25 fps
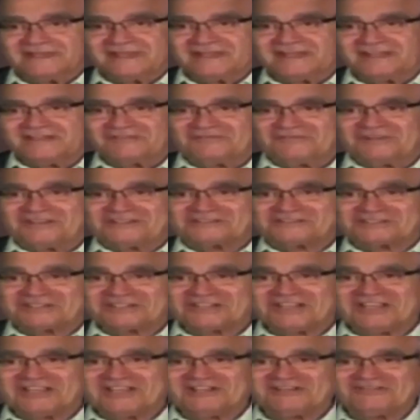
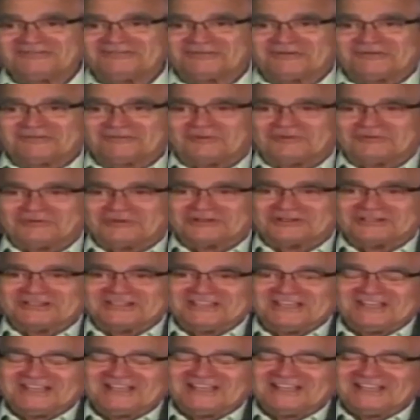investigative reporting